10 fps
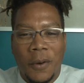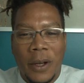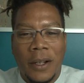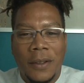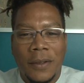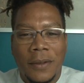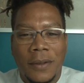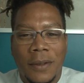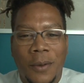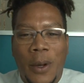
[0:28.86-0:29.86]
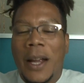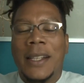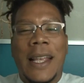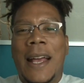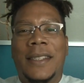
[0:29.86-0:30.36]
For real?
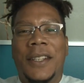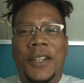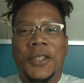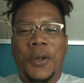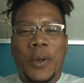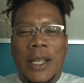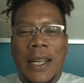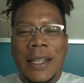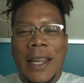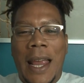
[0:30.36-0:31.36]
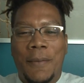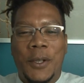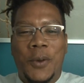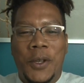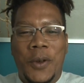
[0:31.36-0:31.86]
Where is Ashton Kutcher with the hidden
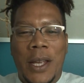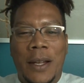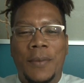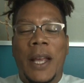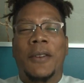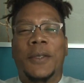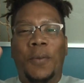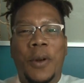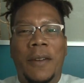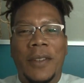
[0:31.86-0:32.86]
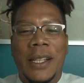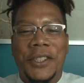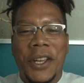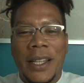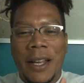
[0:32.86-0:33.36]
cameras when you need them? There is
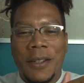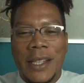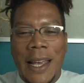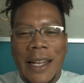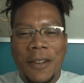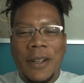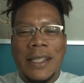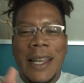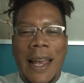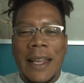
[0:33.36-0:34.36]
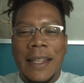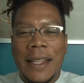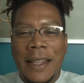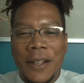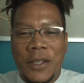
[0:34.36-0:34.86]
privilege, there is ignorance, and
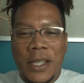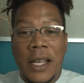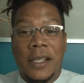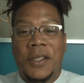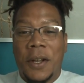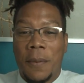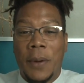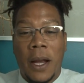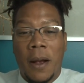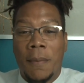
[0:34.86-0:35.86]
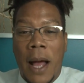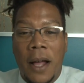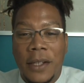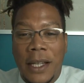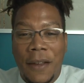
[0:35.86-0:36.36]
then there's this. To compare a
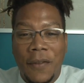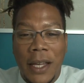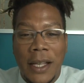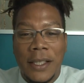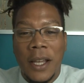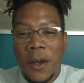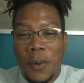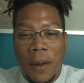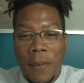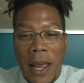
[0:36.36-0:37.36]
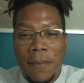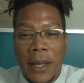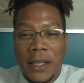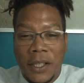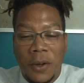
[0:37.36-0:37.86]
mild inconvenience with a man
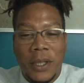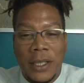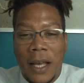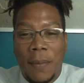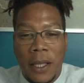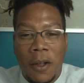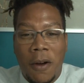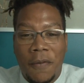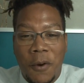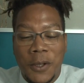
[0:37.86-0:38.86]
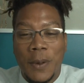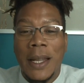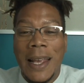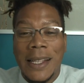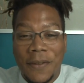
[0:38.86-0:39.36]
being choked to death by law
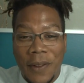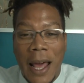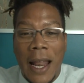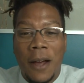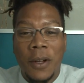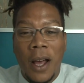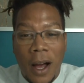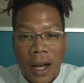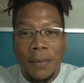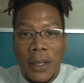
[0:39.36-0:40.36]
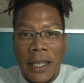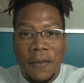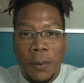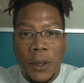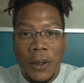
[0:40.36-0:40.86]
enforcement is flat out
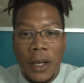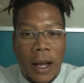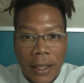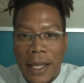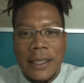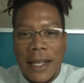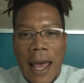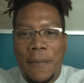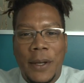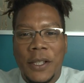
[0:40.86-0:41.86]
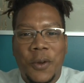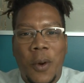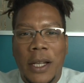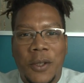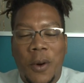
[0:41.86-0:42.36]
unbelievable. Unless it happened in
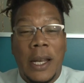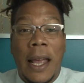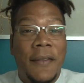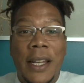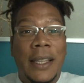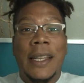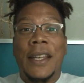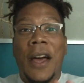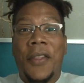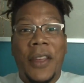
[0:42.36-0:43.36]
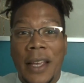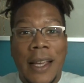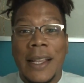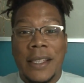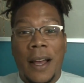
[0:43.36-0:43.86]
2020. Evidently, nothing
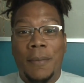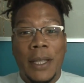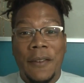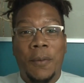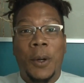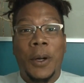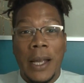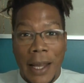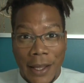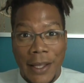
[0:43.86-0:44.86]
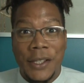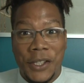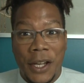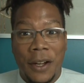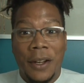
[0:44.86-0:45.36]
is unbelievable in
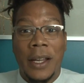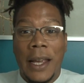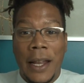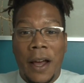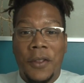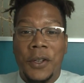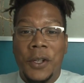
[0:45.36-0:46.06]
this year. In other